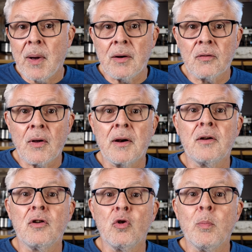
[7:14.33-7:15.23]
I
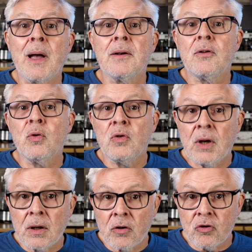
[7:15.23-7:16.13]
decided to do my due
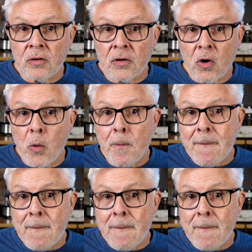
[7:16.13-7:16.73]
diligence and go